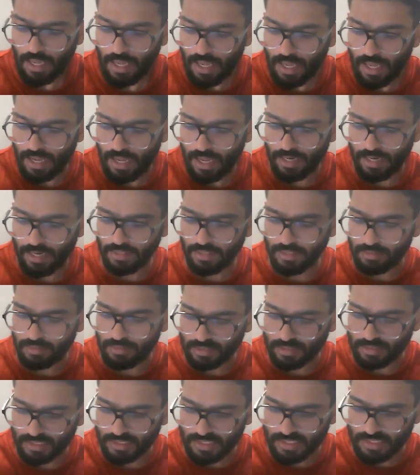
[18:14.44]
And
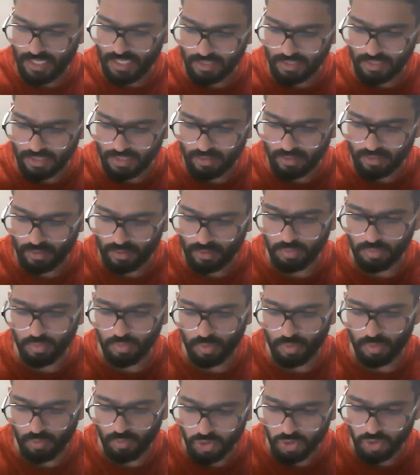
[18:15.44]
this is the
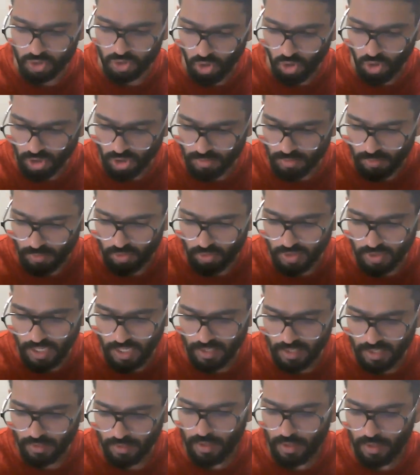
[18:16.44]
article which talks about
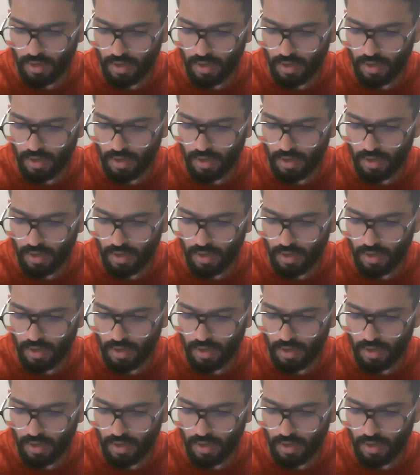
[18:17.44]
that.